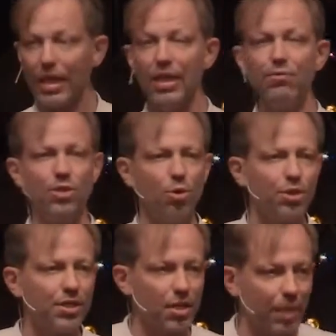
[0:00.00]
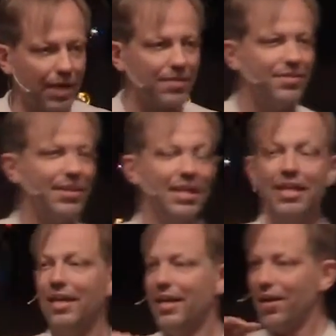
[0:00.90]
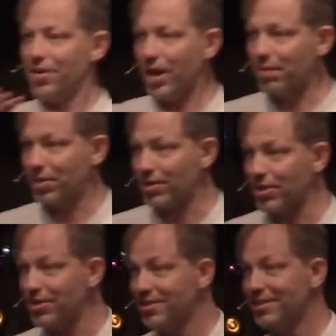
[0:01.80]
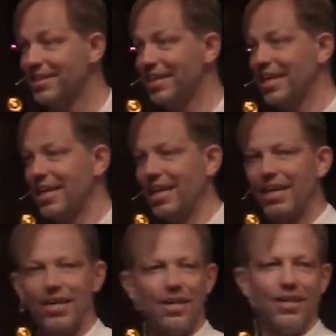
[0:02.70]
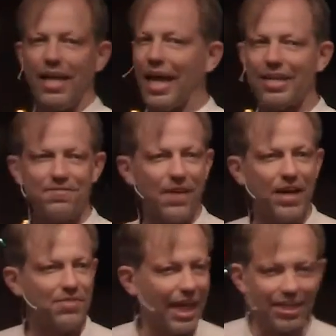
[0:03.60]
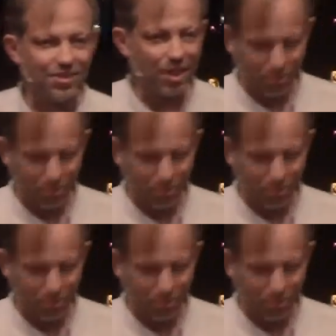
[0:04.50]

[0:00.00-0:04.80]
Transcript: He was an ordinary man, a younger brother, had 5 talents